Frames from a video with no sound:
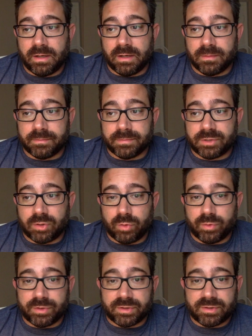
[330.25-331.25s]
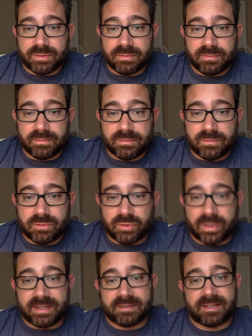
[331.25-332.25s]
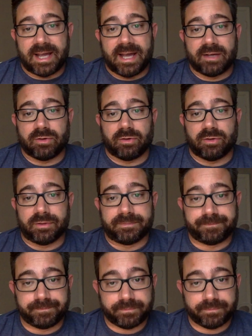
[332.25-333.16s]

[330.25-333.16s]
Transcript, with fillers: Um, so it was trying to tackle